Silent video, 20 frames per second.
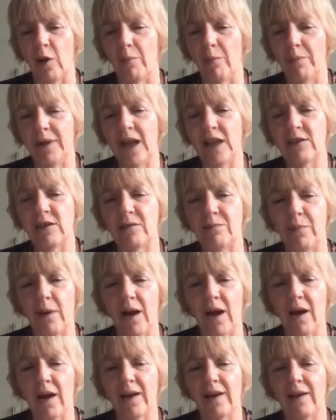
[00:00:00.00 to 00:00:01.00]
dominated
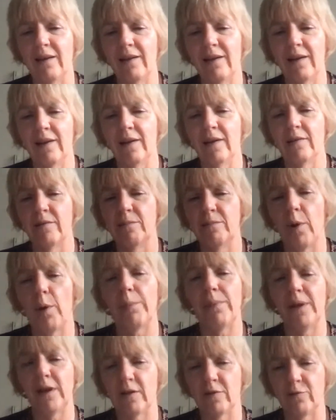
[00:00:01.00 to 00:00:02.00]
by
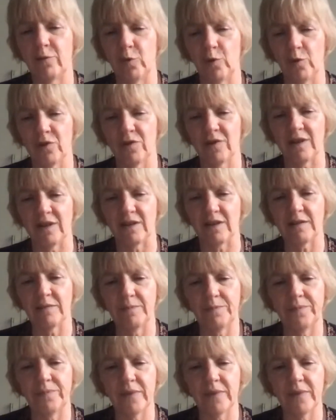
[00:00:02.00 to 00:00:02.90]
populist forces.